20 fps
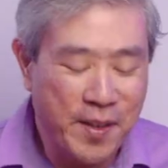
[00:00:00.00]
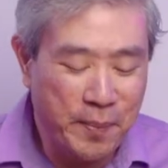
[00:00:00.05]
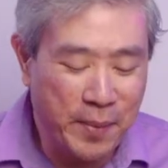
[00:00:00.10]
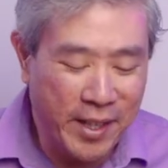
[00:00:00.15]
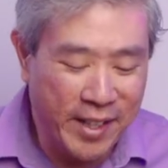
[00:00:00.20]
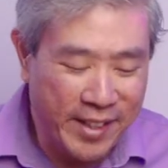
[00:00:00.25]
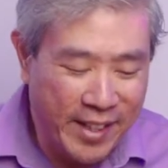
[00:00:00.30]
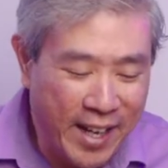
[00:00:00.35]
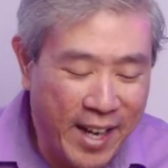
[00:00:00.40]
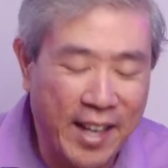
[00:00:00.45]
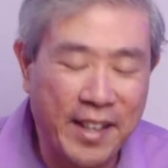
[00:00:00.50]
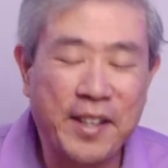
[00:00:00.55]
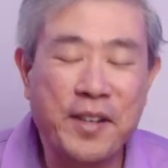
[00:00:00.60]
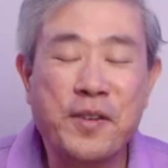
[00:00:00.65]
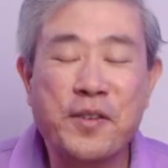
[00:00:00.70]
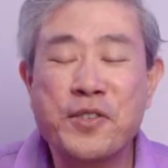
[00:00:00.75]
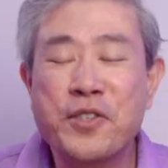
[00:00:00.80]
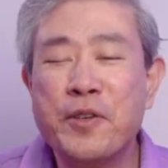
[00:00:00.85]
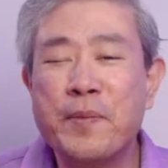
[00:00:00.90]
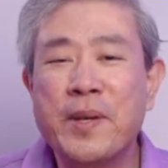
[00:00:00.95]
But yeah,
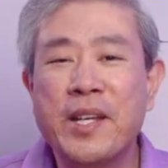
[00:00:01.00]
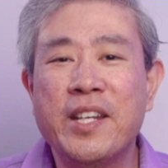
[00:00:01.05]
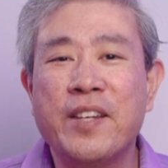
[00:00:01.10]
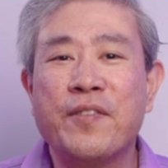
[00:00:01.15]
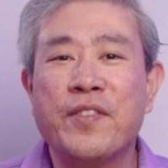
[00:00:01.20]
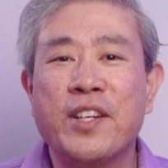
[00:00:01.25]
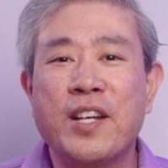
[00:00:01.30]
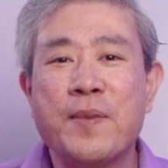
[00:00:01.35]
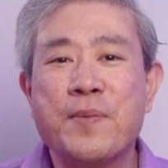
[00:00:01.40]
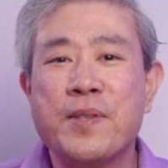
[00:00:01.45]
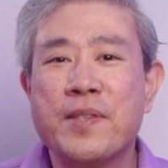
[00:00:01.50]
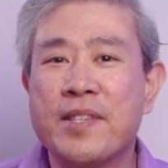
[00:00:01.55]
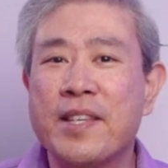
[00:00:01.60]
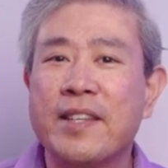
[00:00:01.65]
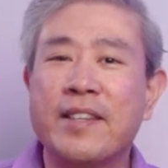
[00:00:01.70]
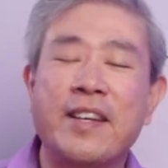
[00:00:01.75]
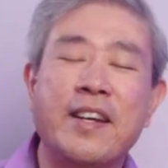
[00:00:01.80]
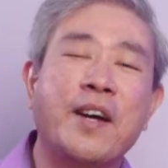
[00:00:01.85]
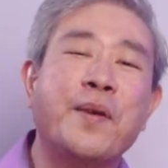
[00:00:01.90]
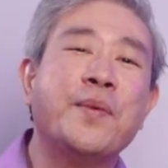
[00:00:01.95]
there are so many different options
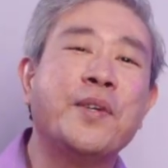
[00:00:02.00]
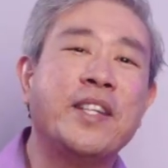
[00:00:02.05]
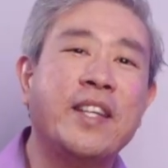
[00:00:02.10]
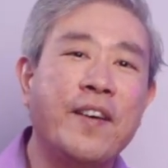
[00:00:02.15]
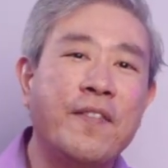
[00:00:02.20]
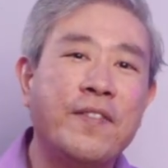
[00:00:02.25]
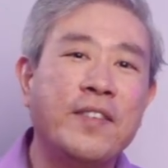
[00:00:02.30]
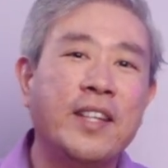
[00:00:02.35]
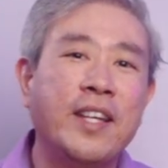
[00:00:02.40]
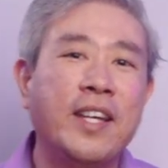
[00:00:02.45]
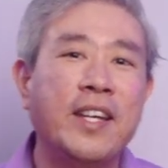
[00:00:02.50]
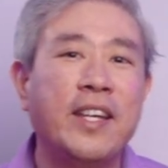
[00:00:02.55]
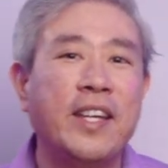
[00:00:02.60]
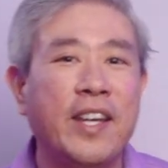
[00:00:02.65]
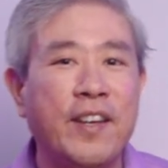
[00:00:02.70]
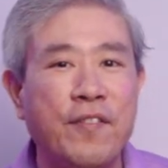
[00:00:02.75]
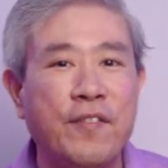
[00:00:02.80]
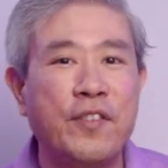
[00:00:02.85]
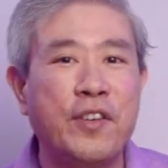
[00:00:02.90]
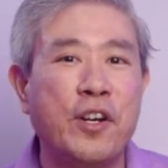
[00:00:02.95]
out there. I would definitely
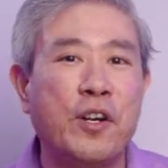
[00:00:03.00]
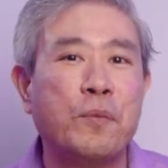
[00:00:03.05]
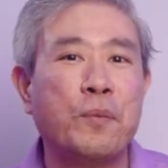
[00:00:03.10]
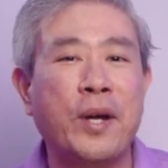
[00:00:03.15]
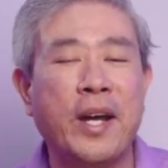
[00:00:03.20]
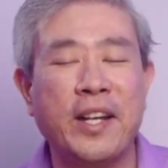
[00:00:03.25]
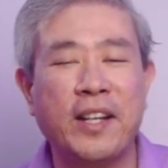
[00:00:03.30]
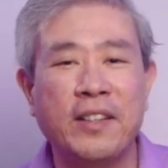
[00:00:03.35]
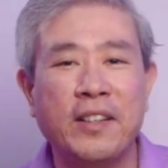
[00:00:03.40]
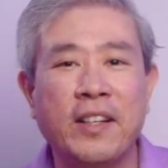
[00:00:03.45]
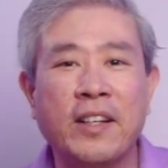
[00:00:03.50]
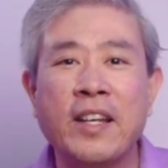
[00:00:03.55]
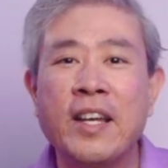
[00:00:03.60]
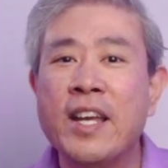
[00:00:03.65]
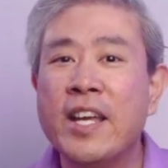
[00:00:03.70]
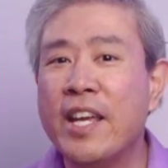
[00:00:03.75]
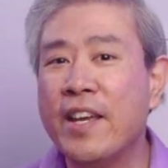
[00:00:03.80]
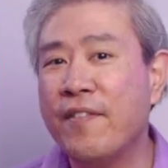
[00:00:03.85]
give their brand a look.